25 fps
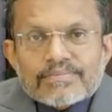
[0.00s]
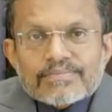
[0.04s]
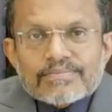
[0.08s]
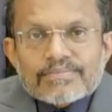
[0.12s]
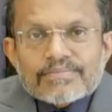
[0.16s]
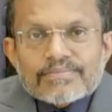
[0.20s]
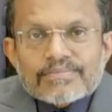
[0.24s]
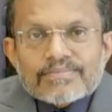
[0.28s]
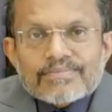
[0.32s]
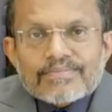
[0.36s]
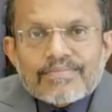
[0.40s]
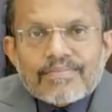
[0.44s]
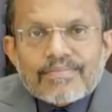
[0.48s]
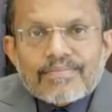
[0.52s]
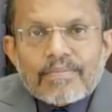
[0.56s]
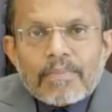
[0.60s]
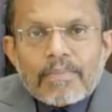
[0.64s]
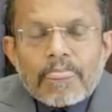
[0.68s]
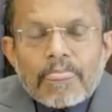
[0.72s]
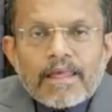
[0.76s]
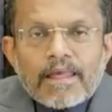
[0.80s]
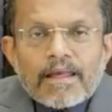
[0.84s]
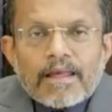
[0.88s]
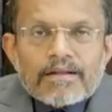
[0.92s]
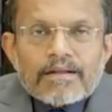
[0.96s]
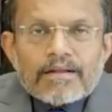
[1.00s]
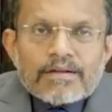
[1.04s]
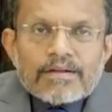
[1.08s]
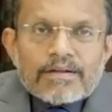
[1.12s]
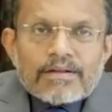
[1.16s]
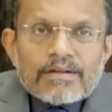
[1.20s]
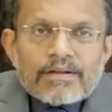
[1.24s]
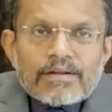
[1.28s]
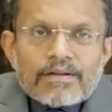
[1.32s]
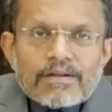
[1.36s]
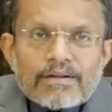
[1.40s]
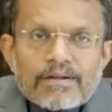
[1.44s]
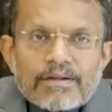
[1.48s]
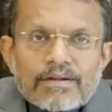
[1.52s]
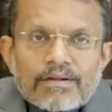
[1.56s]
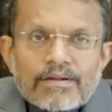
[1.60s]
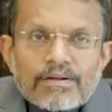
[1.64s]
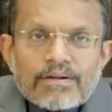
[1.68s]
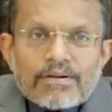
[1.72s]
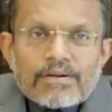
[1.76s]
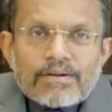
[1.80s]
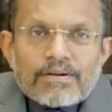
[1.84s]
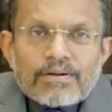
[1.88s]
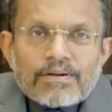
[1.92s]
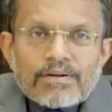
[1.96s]

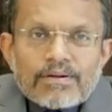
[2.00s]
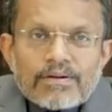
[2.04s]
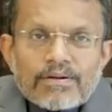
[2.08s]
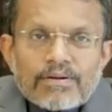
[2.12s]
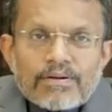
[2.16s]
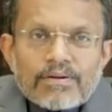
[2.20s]
No one is speaking in this clip.